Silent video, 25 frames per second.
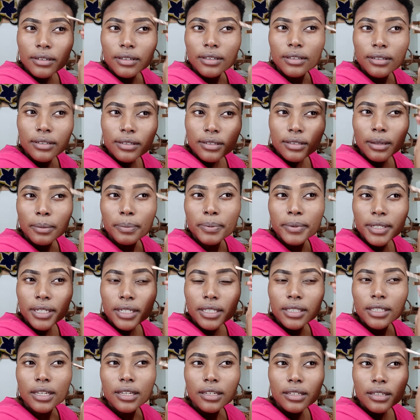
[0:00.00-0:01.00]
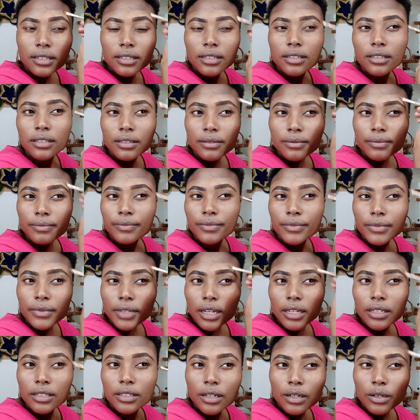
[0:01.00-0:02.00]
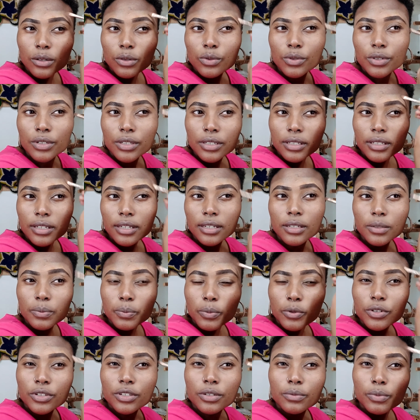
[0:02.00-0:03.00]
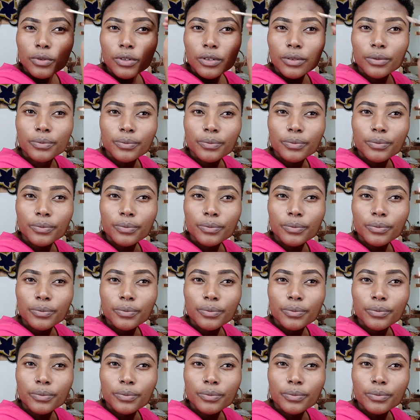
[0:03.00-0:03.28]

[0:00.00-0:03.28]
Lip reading: step sisters as close as possible.